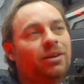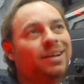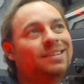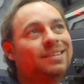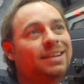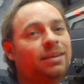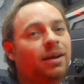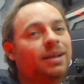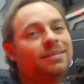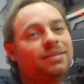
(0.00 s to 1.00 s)

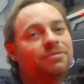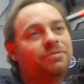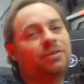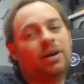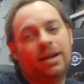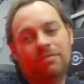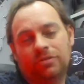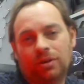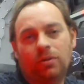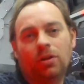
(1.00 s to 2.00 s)
1995,
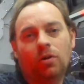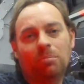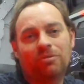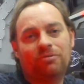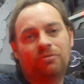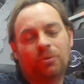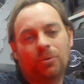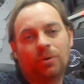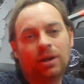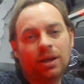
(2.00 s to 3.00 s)
so long
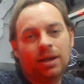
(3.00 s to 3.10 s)
before